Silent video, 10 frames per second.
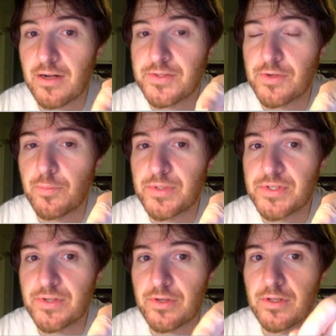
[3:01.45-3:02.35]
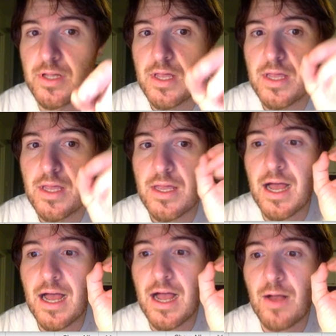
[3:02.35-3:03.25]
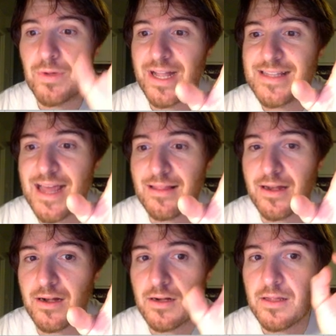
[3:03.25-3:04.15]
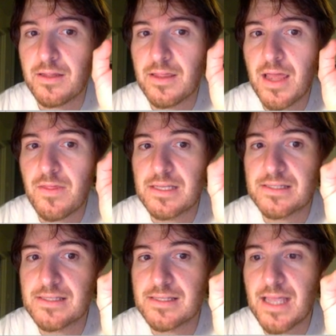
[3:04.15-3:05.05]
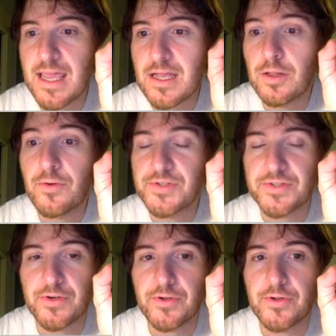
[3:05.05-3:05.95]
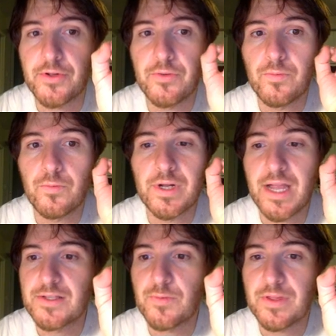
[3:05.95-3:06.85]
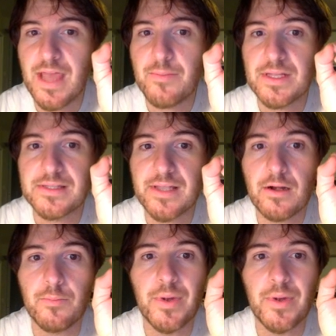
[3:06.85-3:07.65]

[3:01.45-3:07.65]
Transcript: It's an open circle. We'll get to that later. And then this is a closed circle. We'll get to what that means later.